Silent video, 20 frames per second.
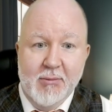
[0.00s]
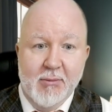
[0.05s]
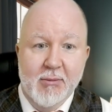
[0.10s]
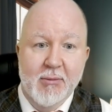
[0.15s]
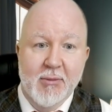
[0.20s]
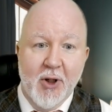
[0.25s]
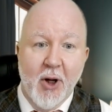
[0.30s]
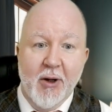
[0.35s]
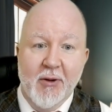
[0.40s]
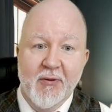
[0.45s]

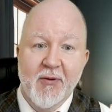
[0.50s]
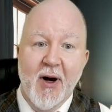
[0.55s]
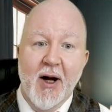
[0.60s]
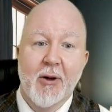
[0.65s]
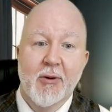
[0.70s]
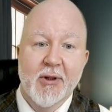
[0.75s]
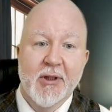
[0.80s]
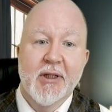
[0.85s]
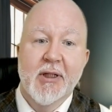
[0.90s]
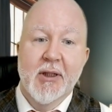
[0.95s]
not
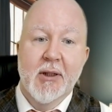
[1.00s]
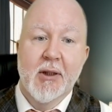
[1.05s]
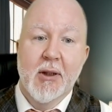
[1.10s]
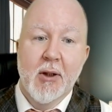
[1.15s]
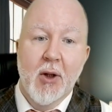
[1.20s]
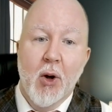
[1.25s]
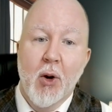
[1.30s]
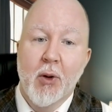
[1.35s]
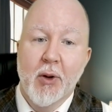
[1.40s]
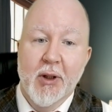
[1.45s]
founded in
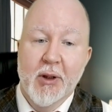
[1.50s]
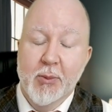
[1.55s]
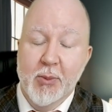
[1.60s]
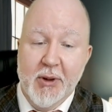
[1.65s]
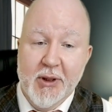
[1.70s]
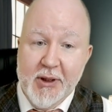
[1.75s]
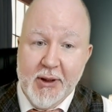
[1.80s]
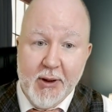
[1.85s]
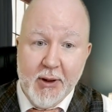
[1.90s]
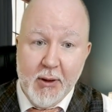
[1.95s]
law, in
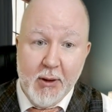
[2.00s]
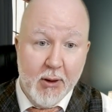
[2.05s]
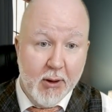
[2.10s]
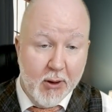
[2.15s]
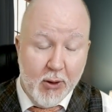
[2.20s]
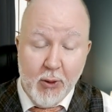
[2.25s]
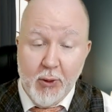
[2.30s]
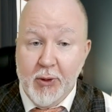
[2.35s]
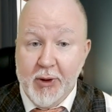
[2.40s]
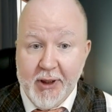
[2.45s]
particular
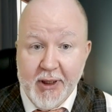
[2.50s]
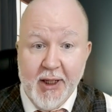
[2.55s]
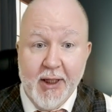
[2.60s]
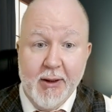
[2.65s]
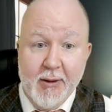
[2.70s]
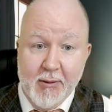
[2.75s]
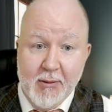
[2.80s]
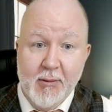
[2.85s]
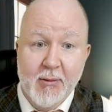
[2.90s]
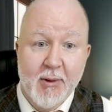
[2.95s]
law, or
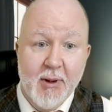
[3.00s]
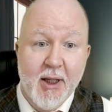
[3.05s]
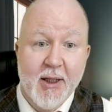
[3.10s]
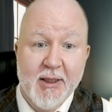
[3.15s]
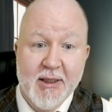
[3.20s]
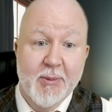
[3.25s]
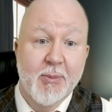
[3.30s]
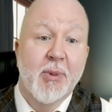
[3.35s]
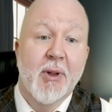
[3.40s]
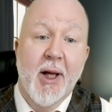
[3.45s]
again
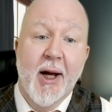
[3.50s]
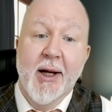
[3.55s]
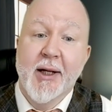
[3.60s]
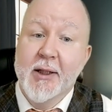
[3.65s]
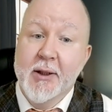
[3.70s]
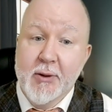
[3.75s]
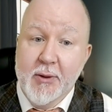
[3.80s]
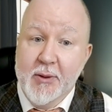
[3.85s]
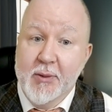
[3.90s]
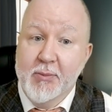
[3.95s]
as
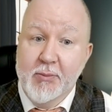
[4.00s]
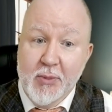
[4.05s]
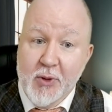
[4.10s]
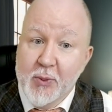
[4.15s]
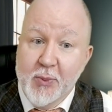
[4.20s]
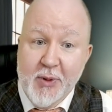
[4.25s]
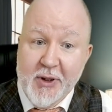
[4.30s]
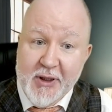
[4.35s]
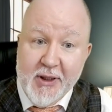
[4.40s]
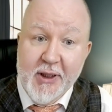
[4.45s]
applied to
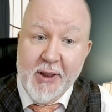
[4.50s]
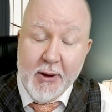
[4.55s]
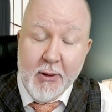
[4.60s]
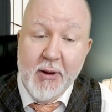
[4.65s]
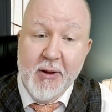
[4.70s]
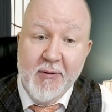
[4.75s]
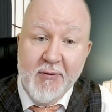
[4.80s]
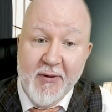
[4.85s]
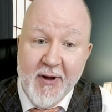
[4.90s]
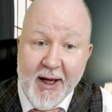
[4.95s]

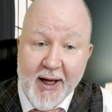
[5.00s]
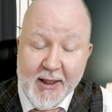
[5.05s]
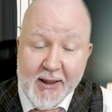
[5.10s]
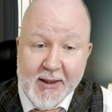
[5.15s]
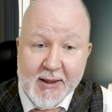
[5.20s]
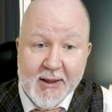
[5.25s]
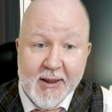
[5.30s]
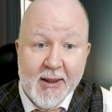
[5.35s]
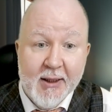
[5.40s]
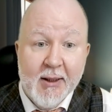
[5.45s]
particular
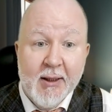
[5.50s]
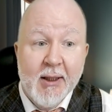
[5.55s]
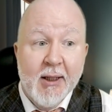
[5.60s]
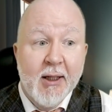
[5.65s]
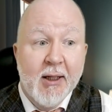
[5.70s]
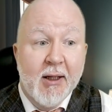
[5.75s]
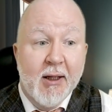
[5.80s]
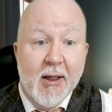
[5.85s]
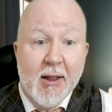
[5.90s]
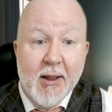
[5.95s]
facts.
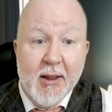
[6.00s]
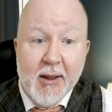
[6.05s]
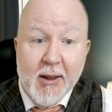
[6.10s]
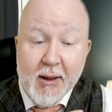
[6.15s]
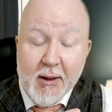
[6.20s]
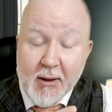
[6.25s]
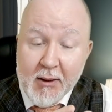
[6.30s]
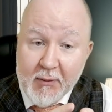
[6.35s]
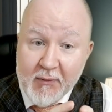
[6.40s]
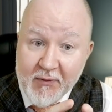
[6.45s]

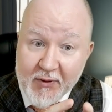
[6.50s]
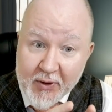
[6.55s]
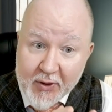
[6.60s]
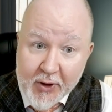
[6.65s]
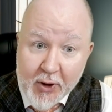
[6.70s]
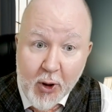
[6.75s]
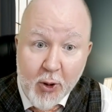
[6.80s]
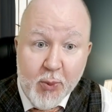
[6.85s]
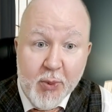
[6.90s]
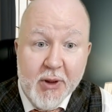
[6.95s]

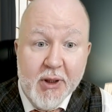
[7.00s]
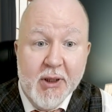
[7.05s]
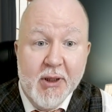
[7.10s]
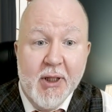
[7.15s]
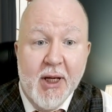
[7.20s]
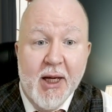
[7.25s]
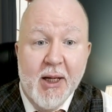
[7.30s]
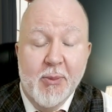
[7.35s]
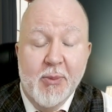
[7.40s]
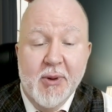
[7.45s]
Very often it
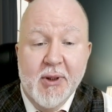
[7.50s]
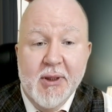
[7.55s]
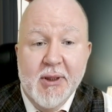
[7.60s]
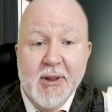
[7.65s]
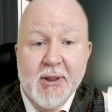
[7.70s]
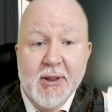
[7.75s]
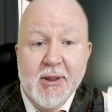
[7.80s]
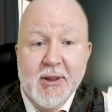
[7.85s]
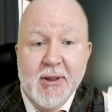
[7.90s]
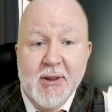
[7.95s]

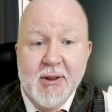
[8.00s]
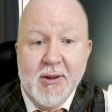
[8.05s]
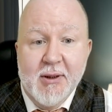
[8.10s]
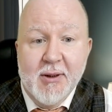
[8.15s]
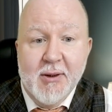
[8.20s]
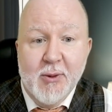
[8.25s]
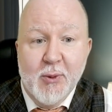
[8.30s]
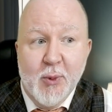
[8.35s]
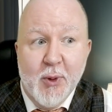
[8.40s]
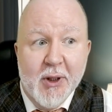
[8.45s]
happens
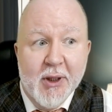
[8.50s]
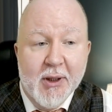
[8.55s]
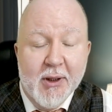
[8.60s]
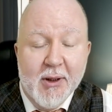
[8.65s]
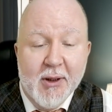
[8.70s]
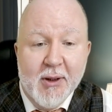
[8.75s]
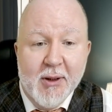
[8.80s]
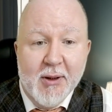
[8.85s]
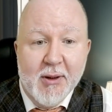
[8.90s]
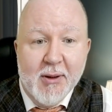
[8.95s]

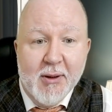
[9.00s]
when